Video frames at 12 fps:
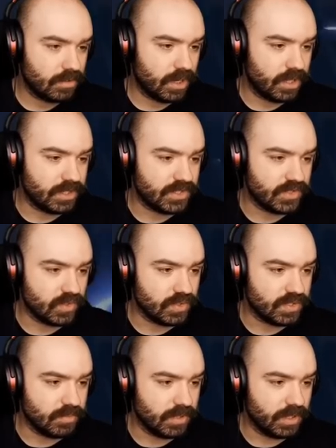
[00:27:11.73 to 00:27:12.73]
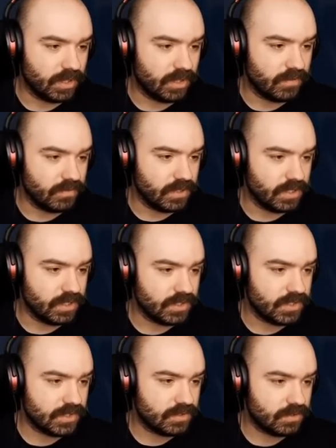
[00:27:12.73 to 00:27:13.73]
All right, this is awesome. I love
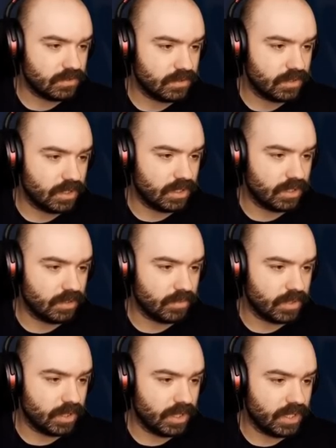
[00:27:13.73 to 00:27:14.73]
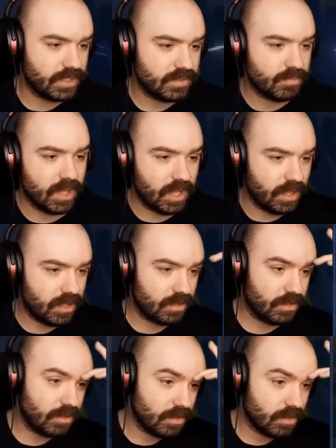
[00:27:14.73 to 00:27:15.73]
this. Um, let's make
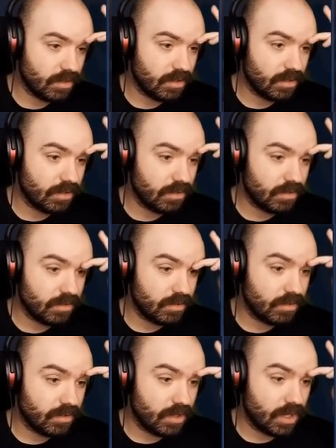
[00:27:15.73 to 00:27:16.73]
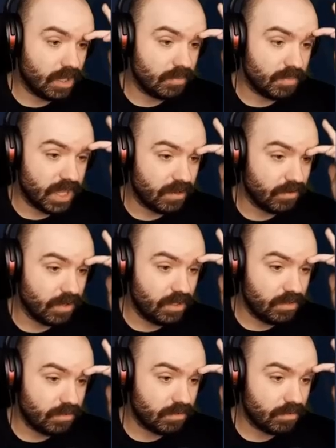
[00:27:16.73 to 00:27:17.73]
a battery.